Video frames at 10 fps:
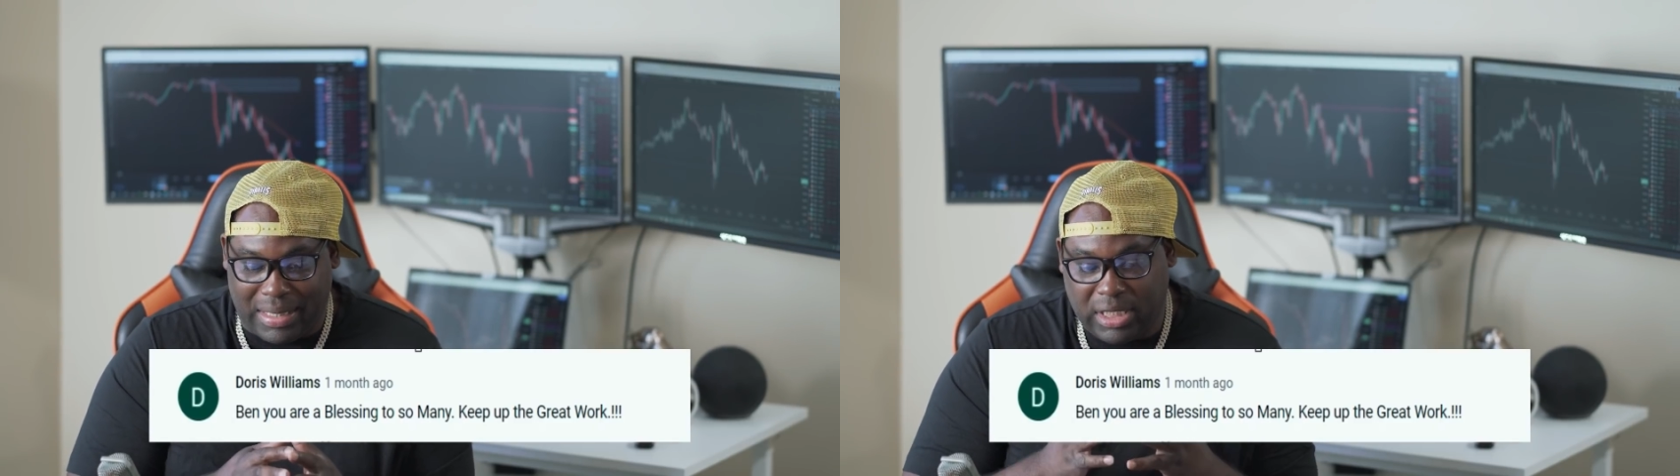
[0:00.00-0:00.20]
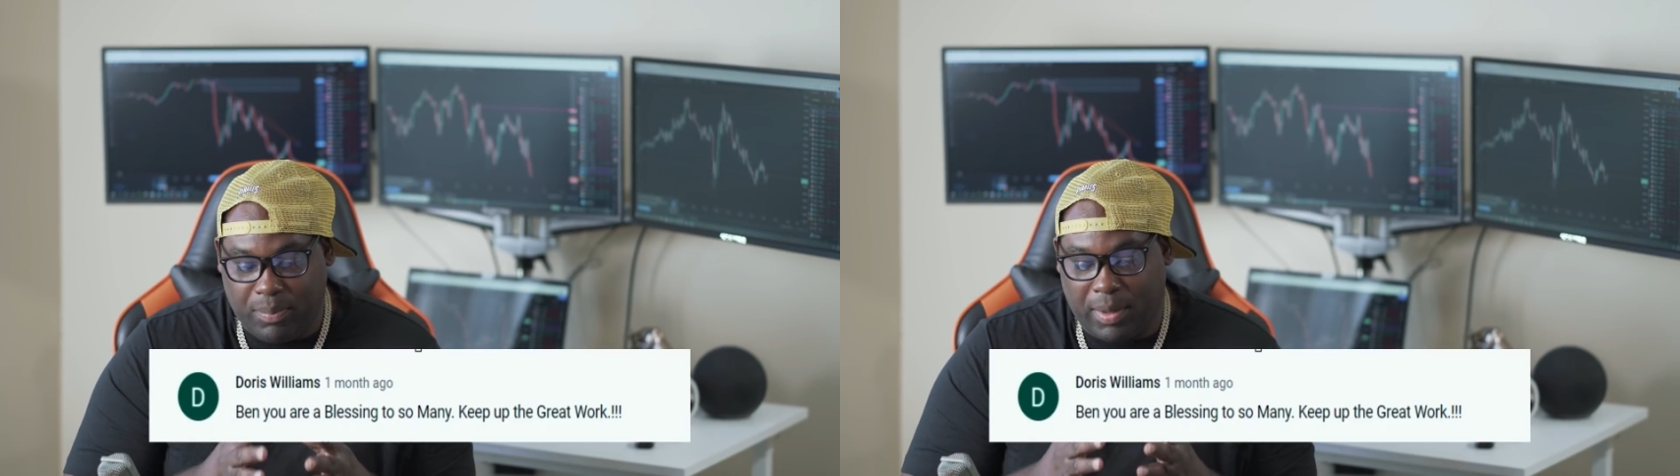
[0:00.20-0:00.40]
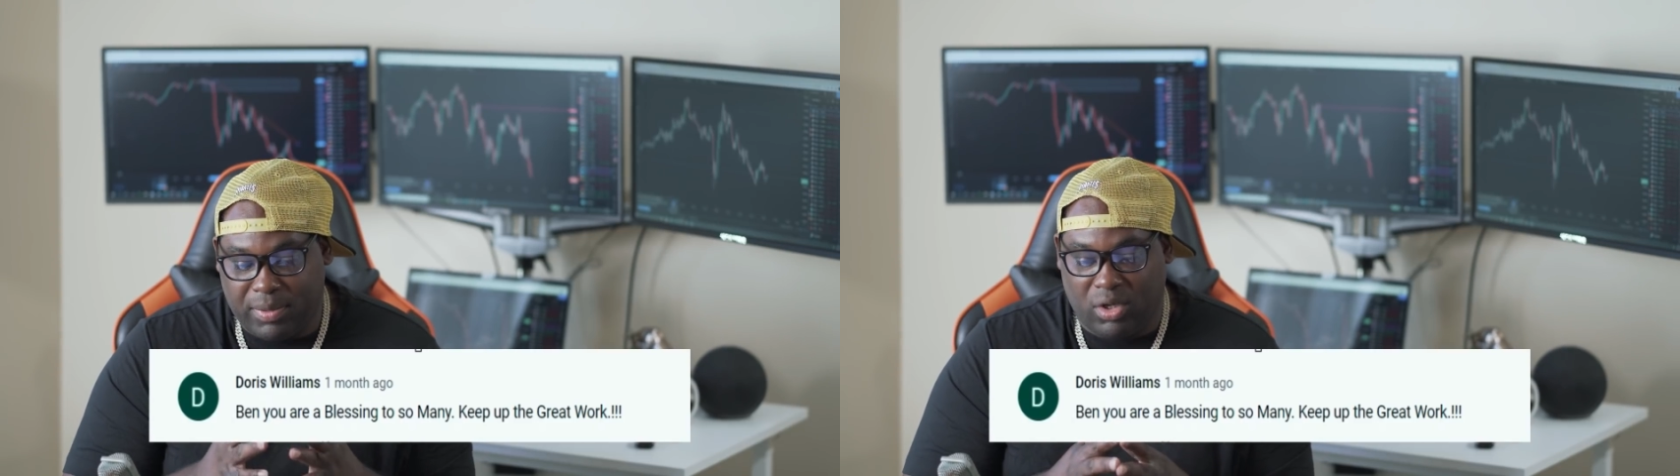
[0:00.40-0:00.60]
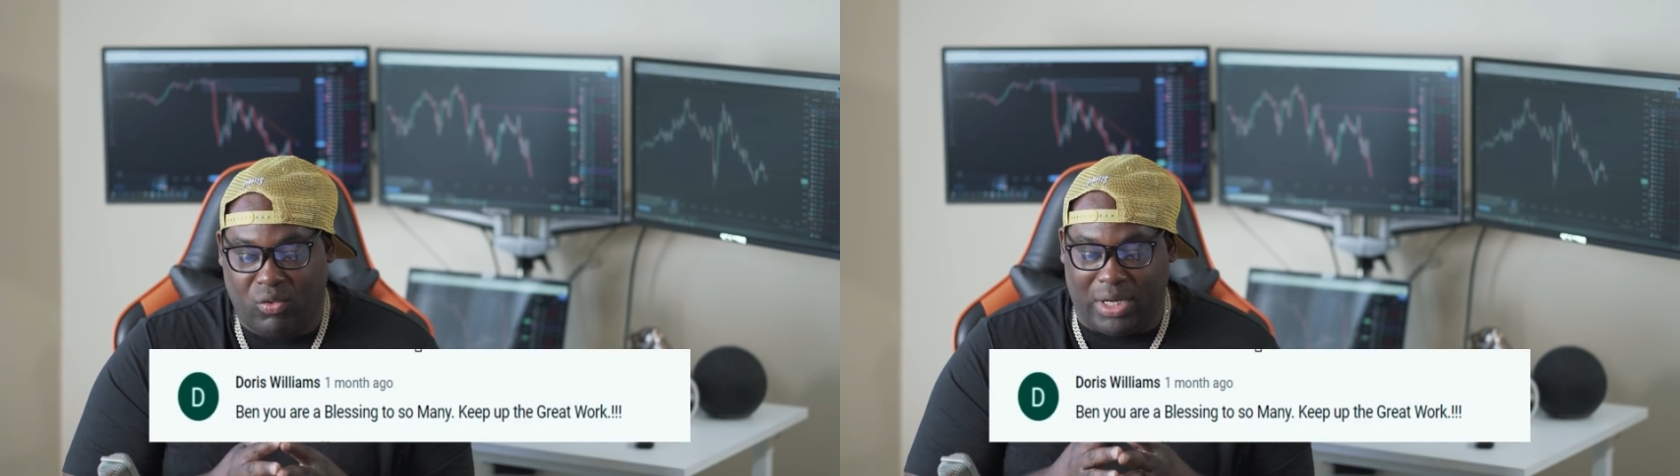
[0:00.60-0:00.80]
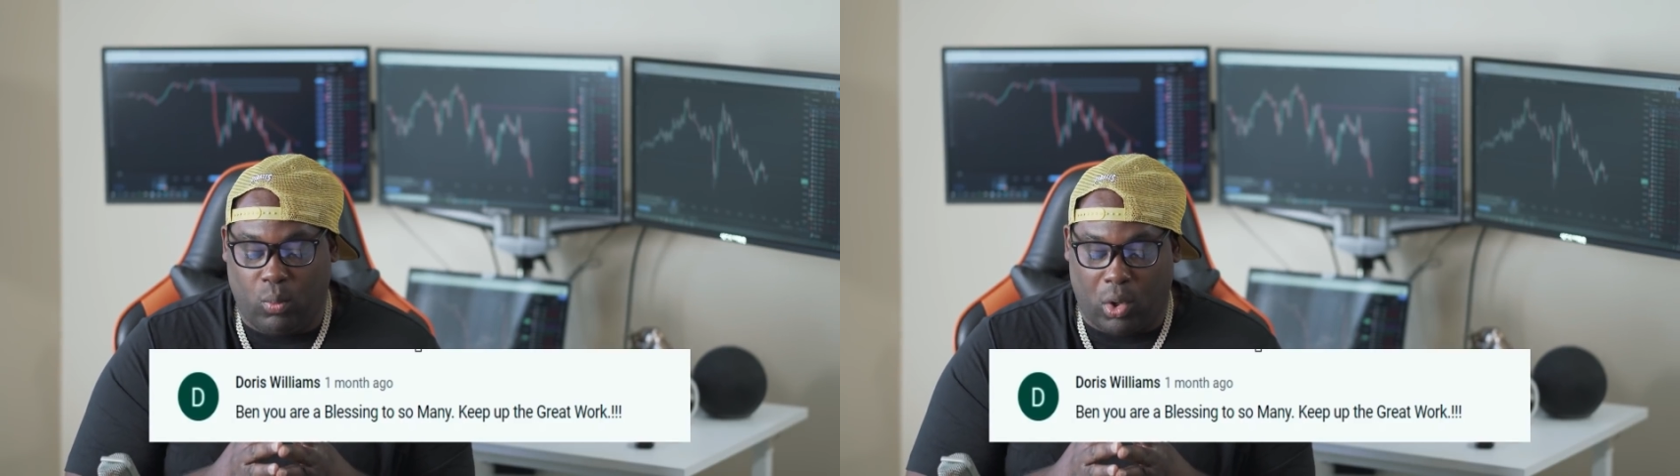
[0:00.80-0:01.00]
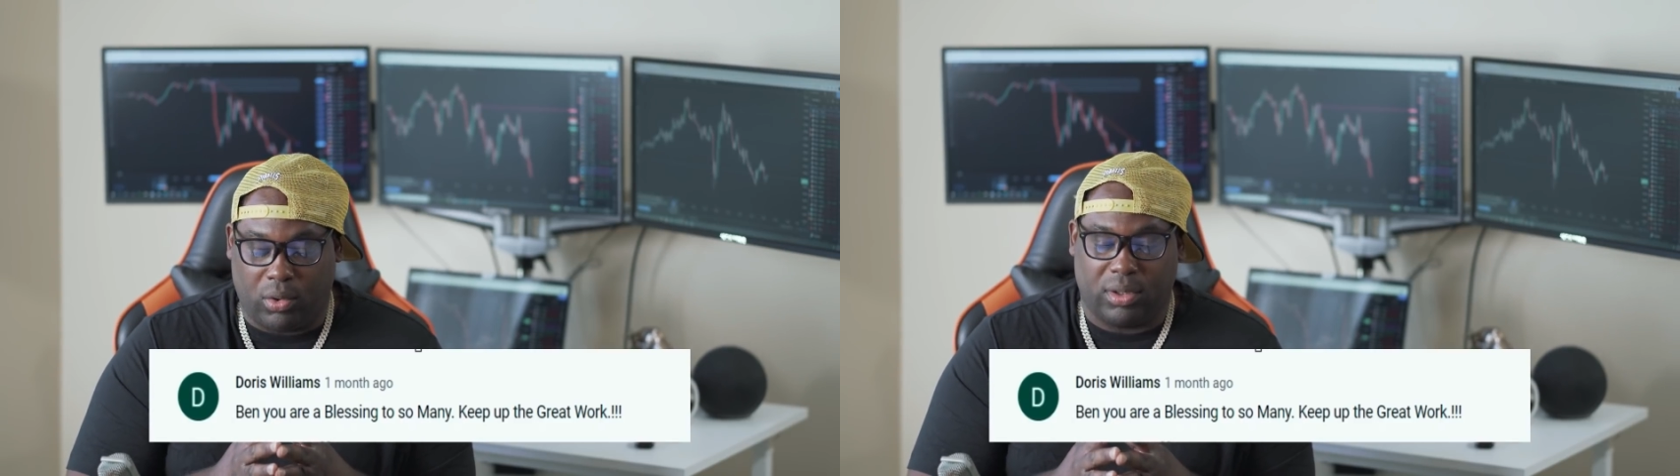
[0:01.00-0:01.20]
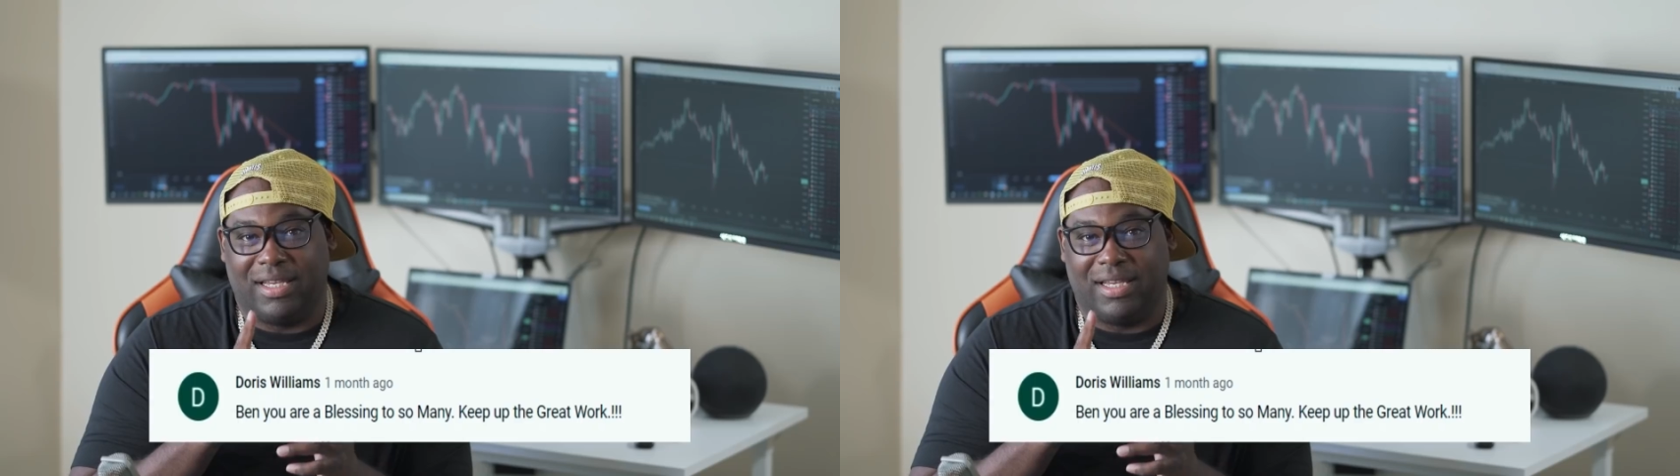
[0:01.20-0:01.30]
Keep up the great work.